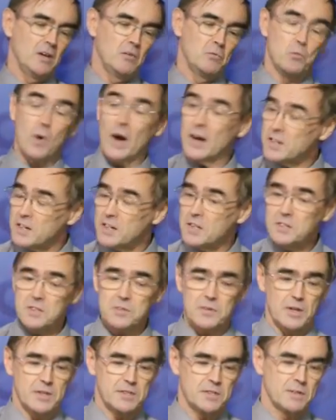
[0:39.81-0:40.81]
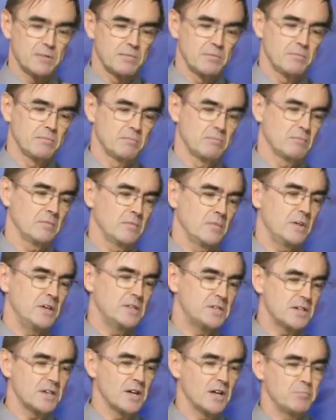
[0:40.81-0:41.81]
Why did he do it? And he
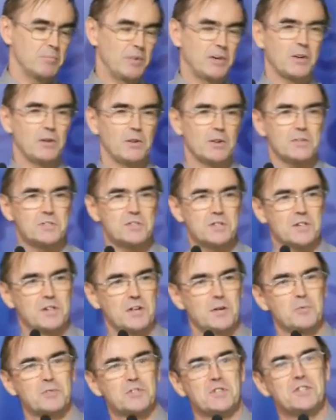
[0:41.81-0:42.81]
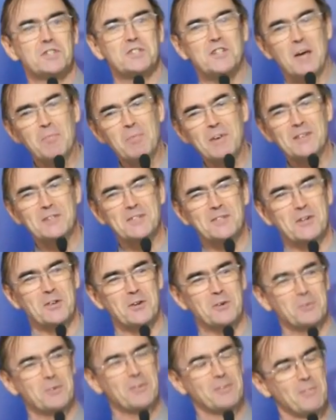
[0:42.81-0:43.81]
did it because it was a stepping
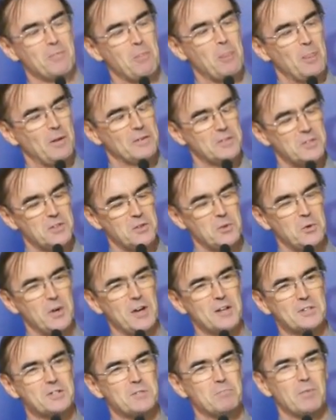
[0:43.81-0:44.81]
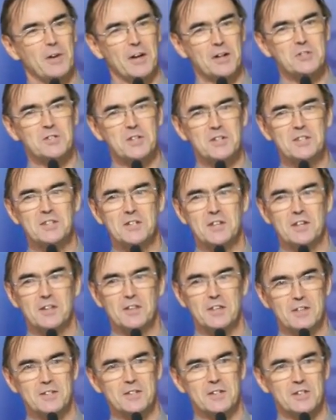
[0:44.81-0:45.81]
stone to his PhD
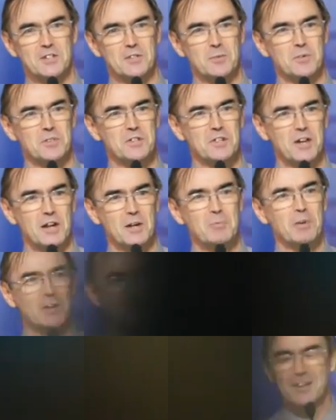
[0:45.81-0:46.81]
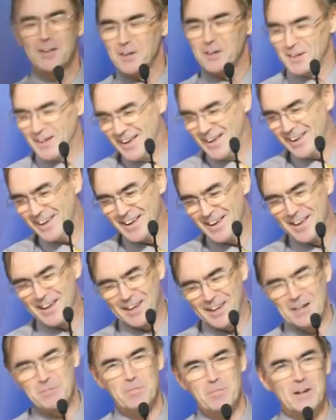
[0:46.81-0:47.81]
thesis, which he
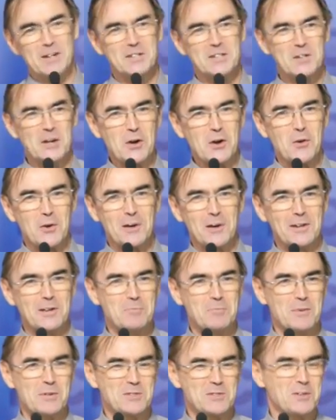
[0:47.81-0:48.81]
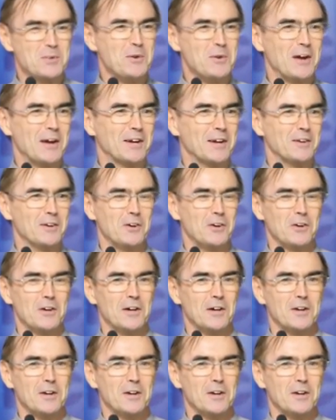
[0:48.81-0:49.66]
had been secretly pursuing.